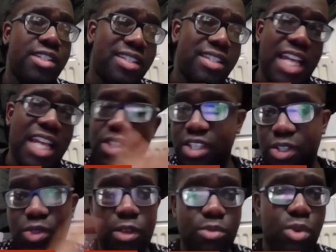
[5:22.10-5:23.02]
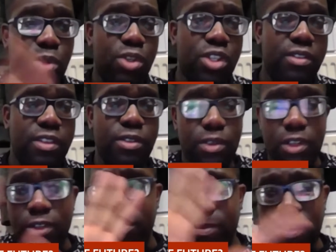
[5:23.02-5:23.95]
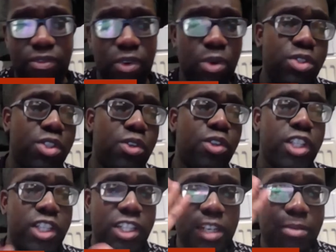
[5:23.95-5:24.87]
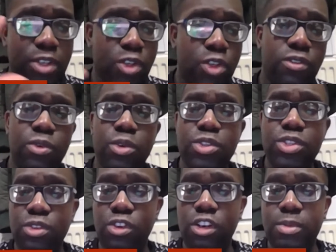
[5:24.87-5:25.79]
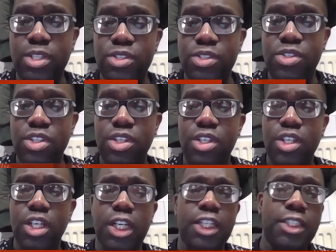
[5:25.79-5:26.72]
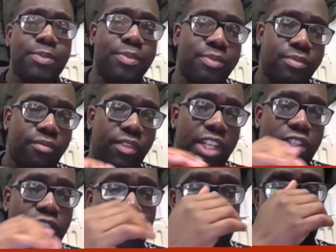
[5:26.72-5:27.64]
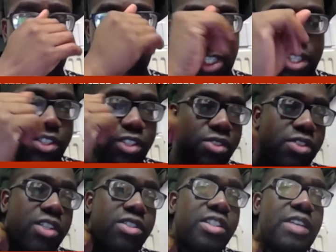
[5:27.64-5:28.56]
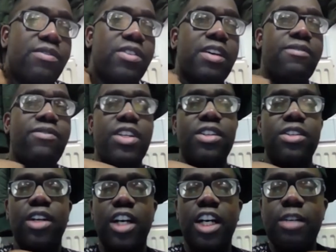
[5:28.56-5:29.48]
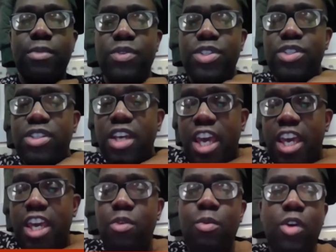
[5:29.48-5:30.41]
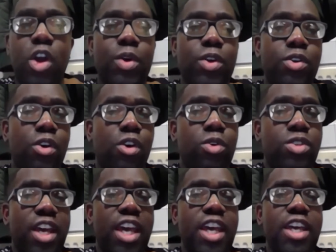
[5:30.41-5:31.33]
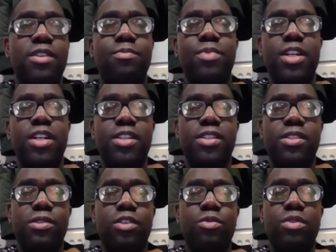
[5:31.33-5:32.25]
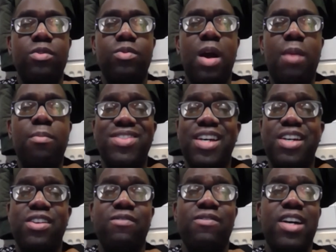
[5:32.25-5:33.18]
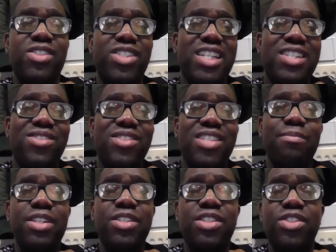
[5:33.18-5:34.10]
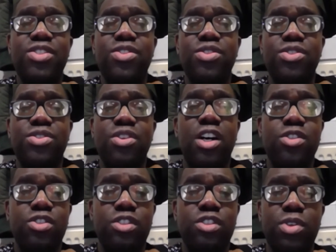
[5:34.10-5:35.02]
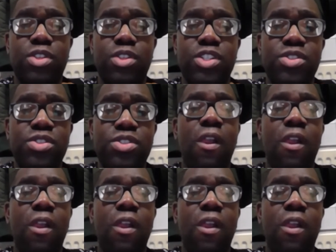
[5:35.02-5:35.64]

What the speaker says: that's all I'm talking about. I'm going to be focusing on it. And let me know your thoughts in the comments. Let's go on the predicted starting 11, I think. Obviously, De Gea will go in goal. De Gea, along with Wan-Bissaka, have actually had semi-decent starts, to be honest.